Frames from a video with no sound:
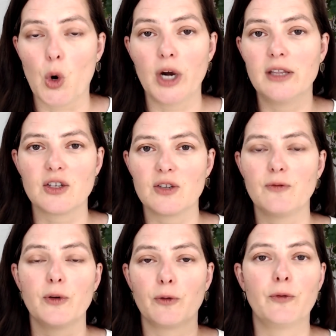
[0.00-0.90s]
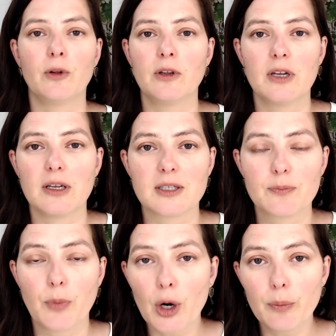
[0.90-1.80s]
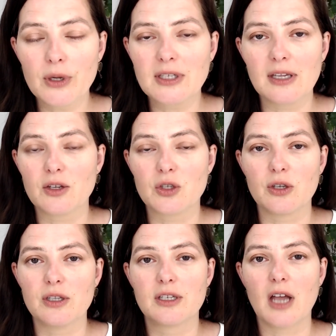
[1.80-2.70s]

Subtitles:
It doesn't fulfill its purpose. It doesn't